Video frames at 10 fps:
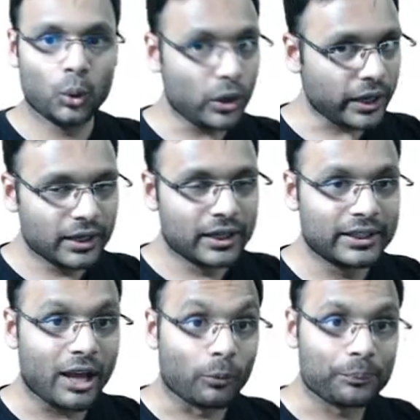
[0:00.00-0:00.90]
Okay,
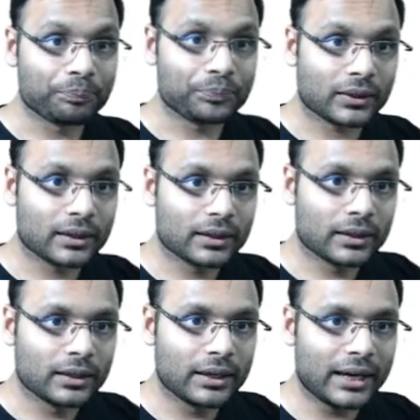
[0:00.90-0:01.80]
now
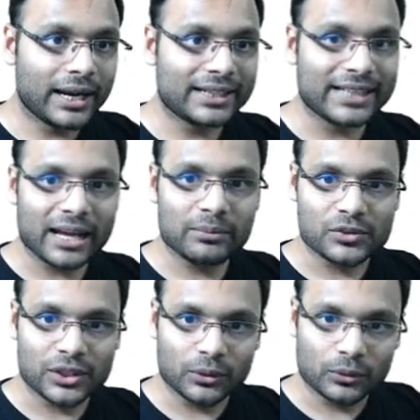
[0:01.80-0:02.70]
at time
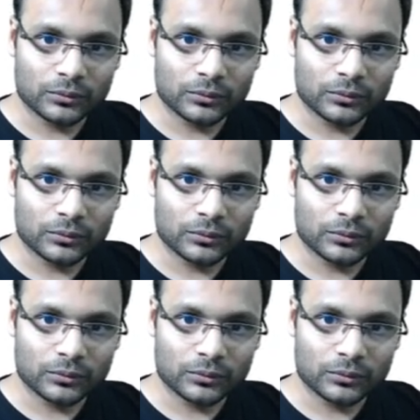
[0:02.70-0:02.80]
0,